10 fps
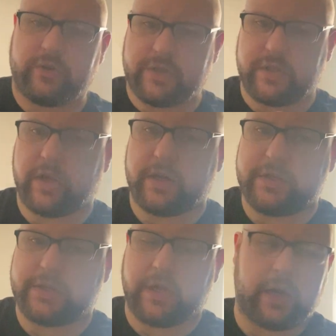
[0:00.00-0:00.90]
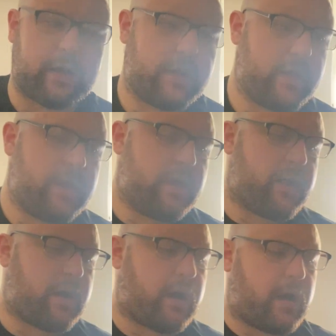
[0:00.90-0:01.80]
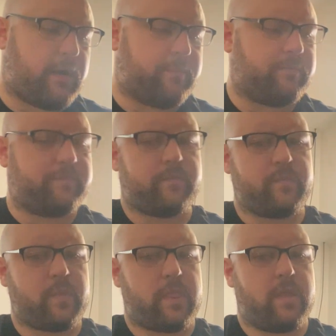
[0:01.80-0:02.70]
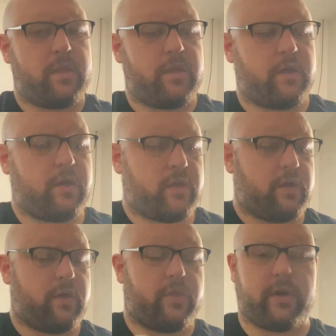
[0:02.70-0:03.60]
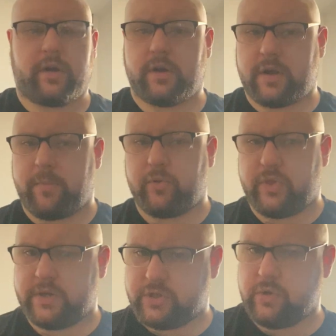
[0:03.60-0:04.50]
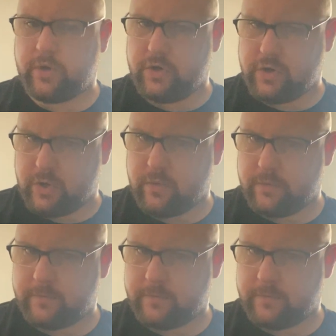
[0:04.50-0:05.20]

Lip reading: just looking to start, there are a couple things you can do.